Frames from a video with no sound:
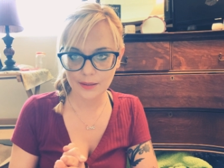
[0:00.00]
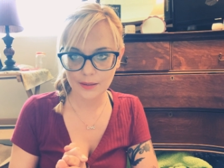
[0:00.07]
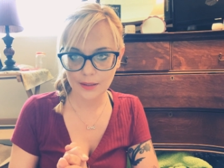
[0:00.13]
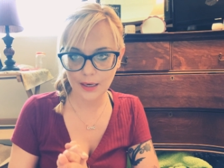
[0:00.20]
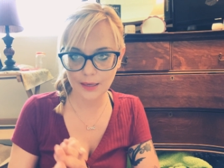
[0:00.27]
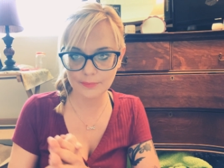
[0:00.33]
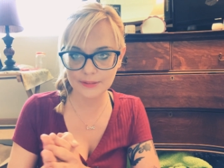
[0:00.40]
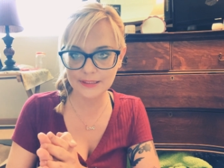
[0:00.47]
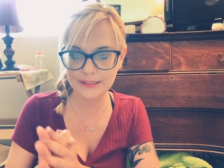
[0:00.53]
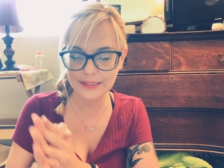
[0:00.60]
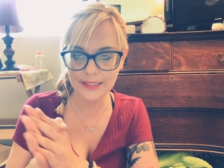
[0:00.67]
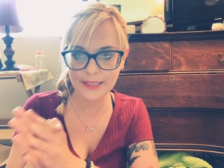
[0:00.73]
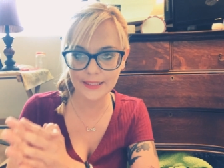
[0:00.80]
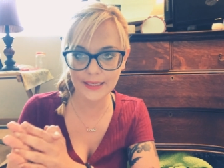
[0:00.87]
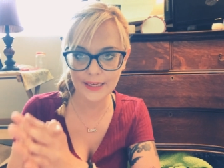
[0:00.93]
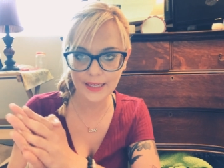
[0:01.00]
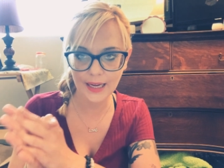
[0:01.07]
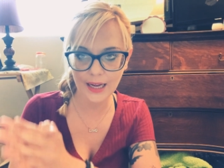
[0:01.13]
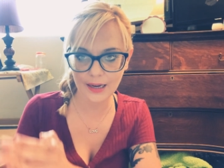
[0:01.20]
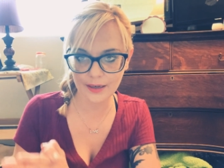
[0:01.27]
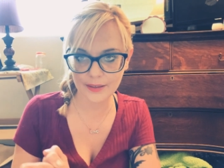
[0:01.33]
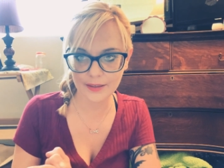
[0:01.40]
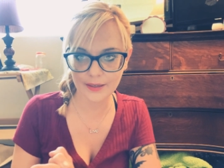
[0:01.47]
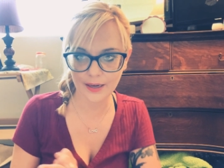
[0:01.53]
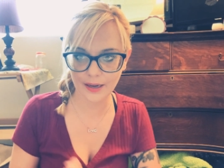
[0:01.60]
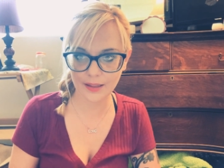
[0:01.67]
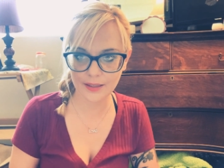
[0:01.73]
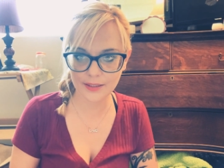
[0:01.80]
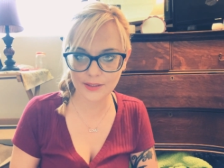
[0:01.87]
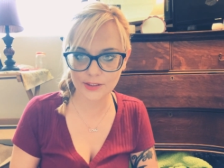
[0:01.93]
I'm seeking higher
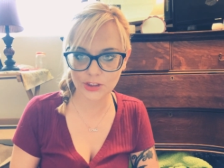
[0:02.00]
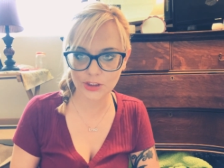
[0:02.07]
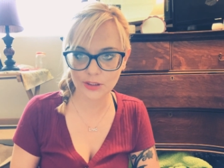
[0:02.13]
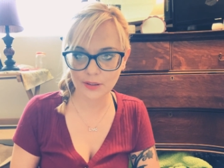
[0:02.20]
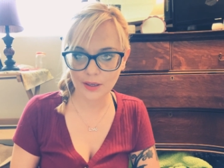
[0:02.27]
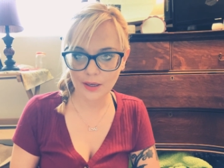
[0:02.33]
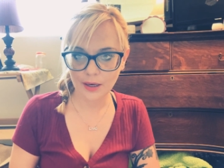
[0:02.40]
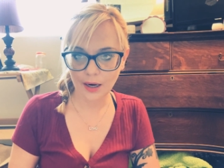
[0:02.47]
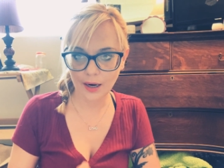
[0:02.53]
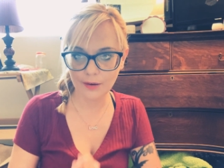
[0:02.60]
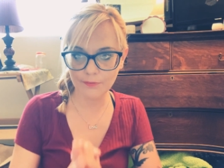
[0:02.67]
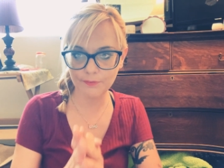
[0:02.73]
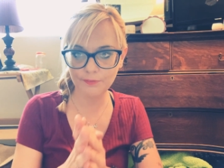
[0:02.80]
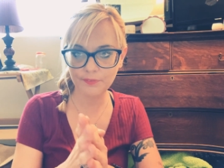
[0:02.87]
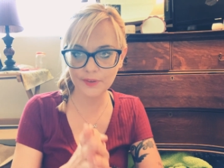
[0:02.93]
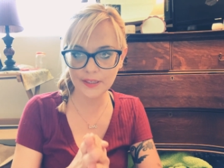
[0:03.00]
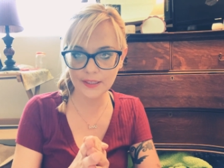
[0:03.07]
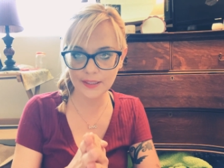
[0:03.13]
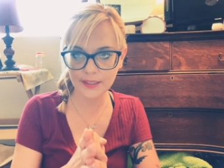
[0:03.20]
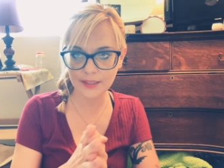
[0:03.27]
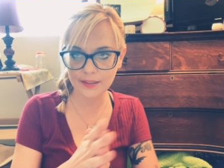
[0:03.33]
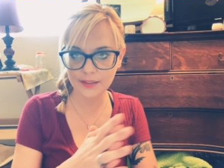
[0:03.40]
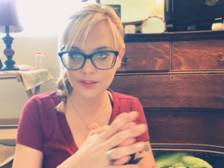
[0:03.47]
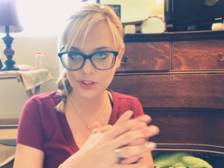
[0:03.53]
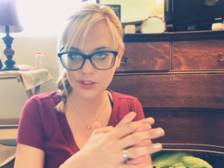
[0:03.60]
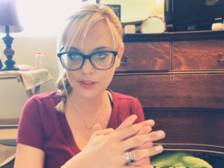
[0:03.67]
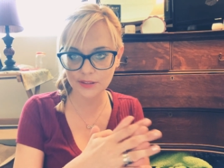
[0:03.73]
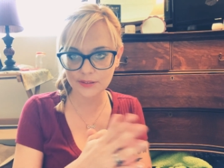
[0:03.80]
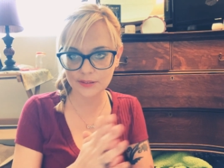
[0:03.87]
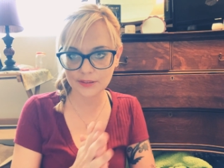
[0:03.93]
knowledge. I'm feeling the
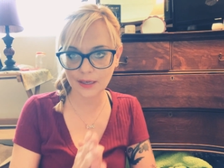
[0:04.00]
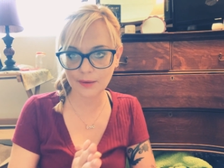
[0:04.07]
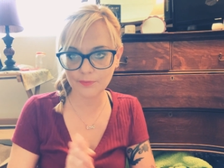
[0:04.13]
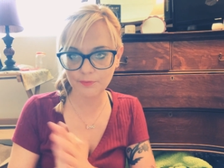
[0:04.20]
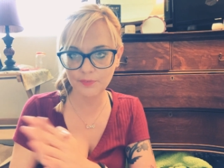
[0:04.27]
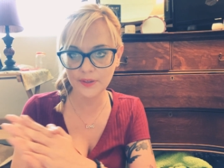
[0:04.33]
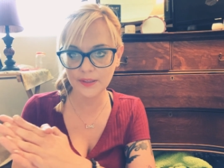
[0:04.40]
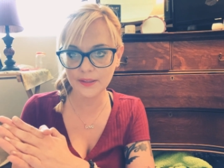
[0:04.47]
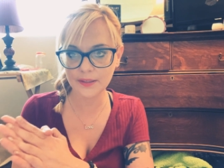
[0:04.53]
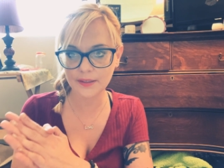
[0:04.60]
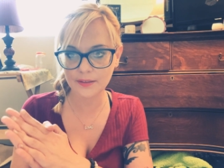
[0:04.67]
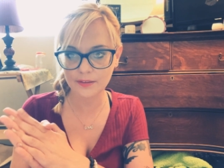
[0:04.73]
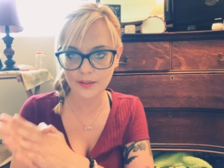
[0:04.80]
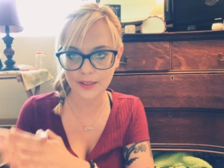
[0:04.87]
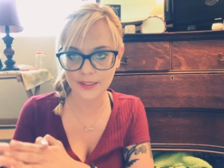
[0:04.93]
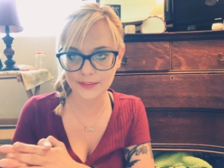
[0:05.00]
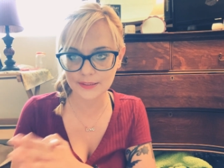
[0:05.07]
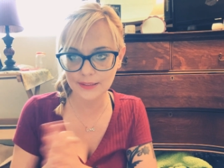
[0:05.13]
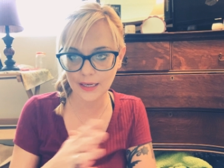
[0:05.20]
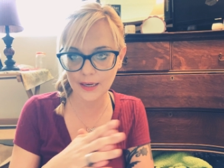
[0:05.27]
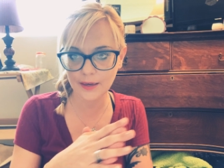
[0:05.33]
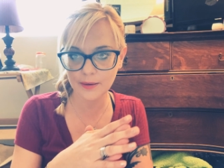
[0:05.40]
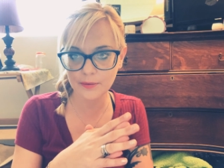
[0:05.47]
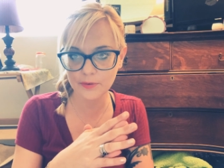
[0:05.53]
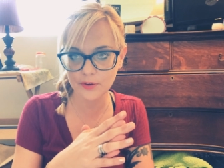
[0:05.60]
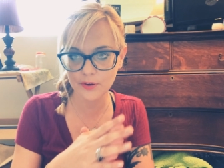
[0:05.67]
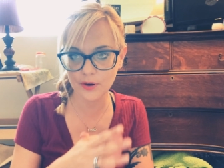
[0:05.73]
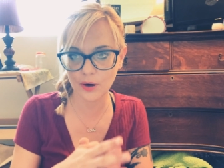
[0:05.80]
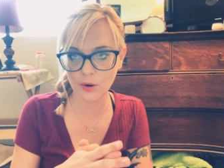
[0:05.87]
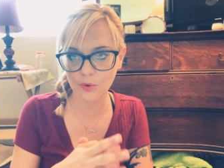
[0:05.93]
chills. I'm feeling Christ. I
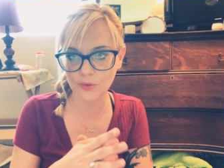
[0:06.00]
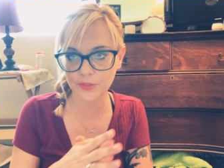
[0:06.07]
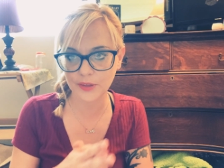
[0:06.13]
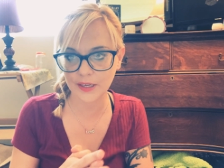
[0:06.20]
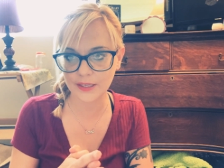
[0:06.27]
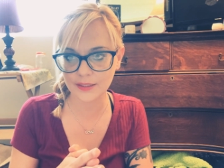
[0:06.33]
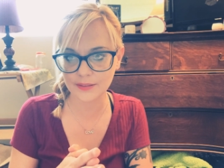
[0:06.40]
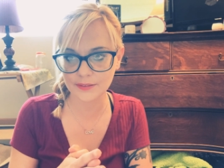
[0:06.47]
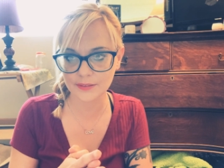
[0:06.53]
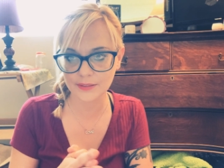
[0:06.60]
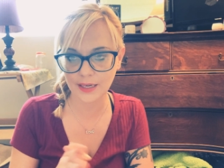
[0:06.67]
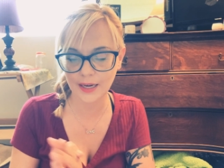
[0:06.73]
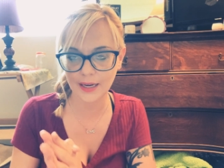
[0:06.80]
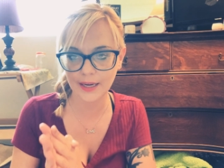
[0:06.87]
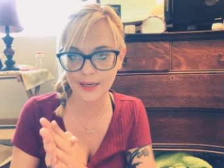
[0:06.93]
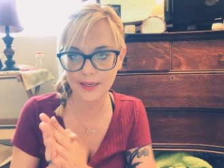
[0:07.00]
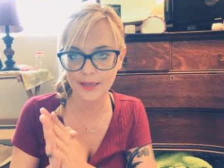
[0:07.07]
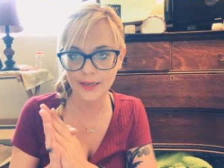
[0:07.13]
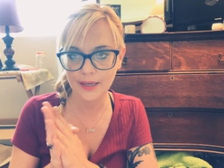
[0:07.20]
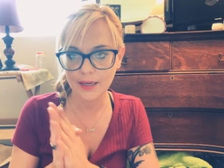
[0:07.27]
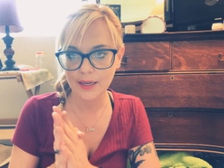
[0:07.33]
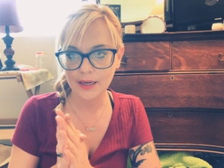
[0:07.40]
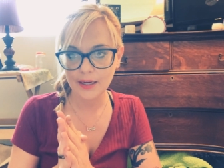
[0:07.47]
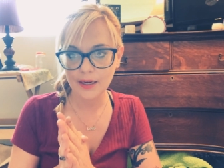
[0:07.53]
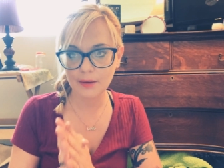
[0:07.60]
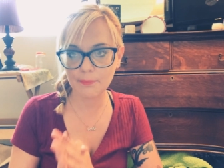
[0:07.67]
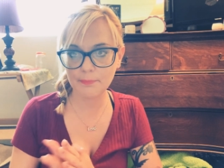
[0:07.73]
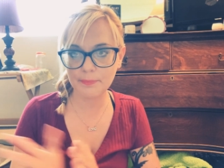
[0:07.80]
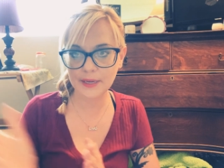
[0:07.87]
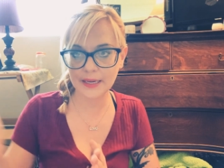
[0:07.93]
know things. I
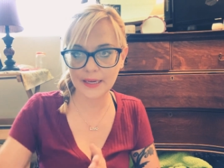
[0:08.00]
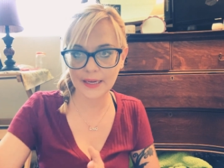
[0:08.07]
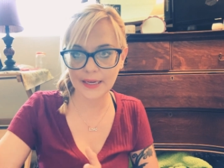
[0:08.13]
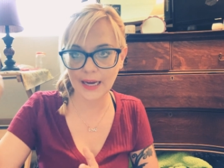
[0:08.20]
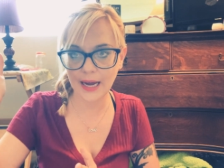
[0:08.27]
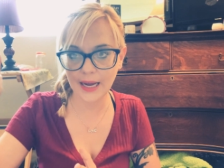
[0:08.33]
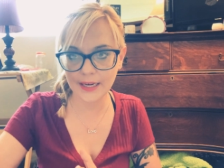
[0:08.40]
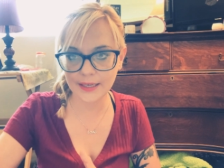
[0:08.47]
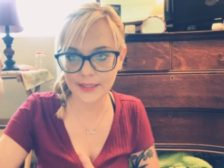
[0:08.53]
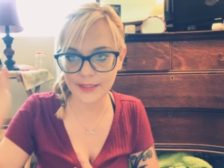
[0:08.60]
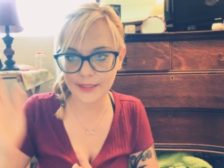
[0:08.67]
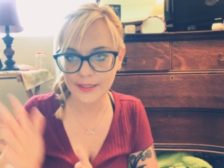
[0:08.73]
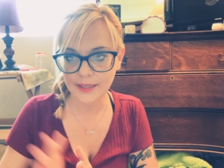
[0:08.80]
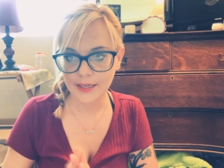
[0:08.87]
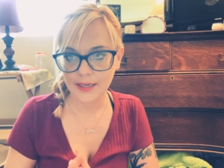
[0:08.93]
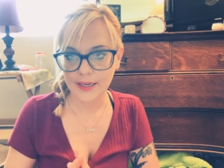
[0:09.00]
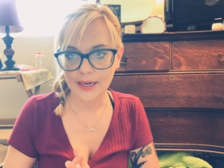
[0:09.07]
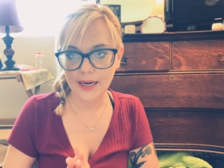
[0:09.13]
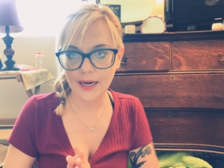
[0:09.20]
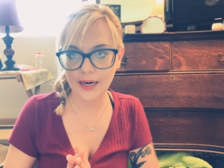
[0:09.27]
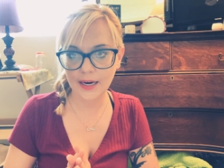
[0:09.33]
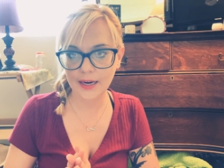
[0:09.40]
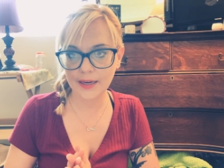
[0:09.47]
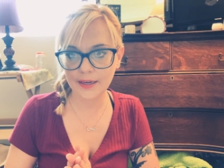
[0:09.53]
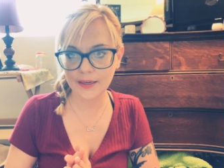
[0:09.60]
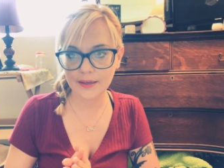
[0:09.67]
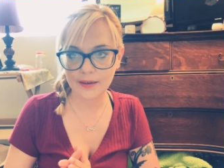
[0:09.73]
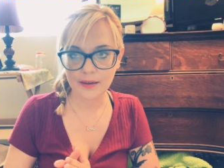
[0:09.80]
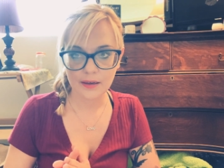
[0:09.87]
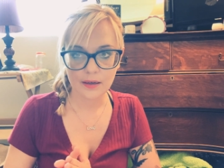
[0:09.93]
am being guided. I
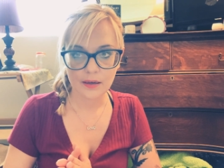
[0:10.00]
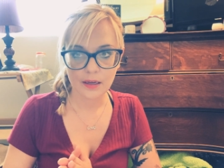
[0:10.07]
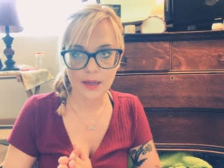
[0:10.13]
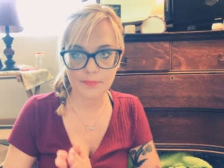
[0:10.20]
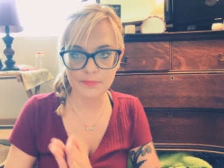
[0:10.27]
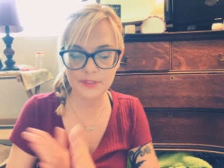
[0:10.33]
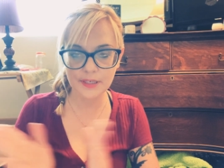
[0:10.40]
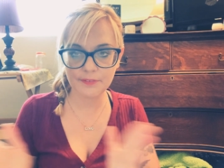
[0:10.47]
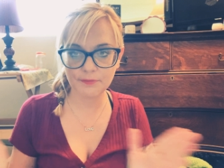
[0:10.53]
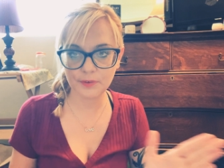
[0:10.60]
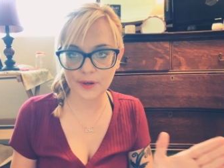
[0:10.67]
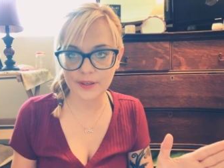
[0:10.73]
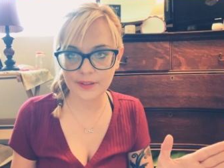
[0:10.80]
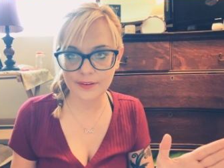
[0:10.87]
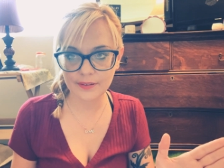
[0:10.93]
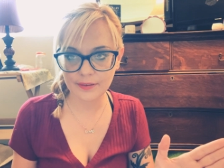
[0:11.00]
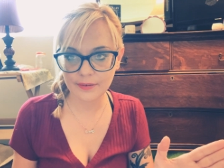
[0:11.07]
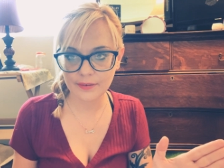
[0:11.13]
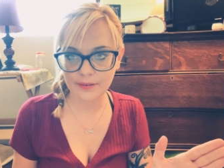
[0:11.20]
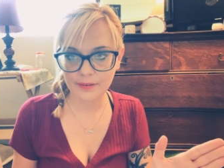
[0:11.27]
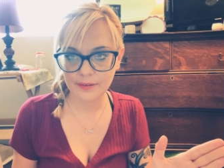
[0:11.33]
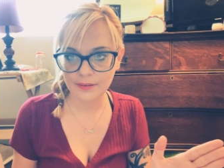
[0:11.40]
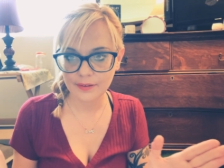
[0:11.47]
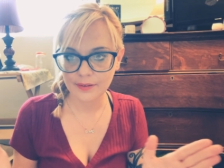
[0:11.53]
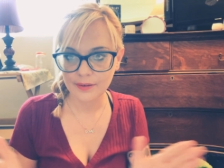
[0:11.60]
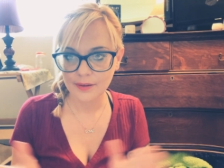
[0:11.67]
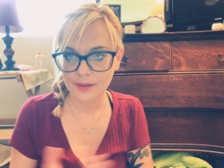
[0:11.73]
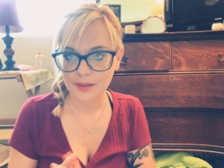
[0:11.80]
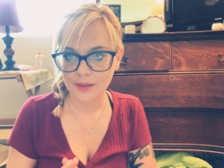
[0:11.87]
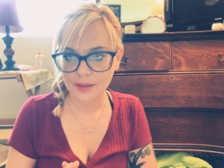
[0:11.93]
am different.
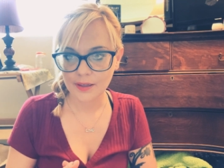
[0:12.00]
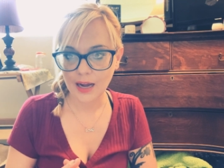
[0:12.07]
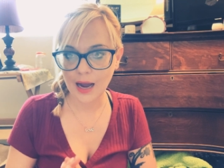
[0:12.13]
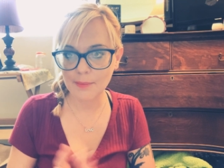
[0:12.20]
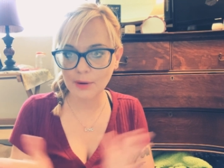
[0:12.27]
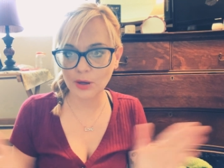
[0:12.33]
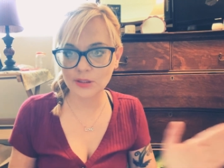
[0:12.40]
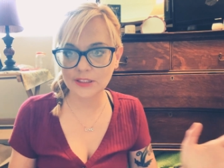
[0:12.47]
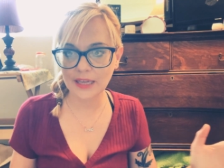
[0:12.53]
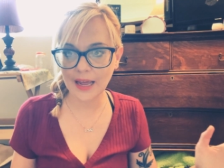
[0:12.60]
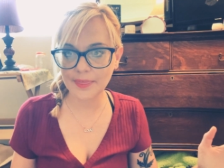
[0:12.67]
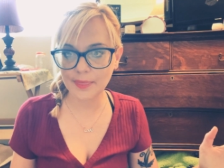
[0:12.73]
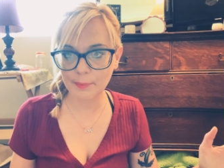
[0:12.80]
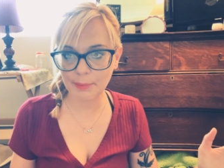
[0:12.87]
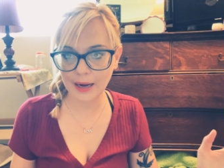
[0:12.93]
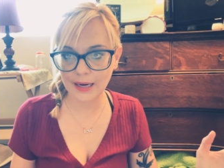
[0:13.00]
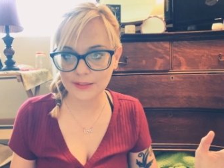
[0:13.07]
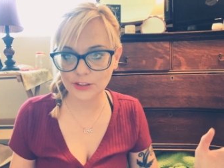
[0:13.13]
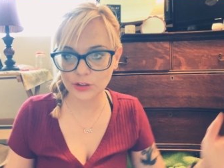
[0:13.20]
I'm outside the box.